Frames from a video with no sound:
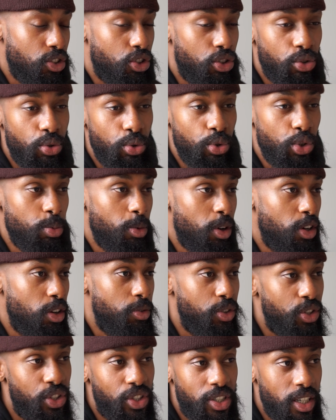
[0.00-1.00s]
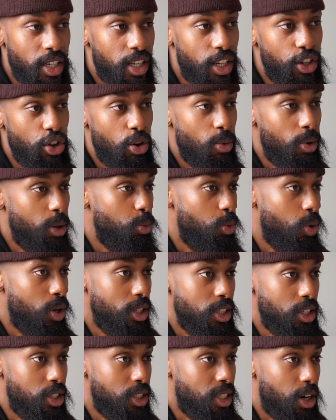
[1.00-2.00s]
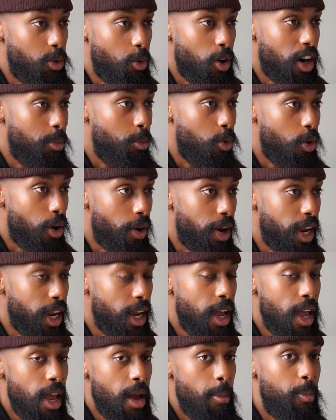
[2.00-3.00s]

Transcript: It's too small of a city. No one will understand what I'm wearing.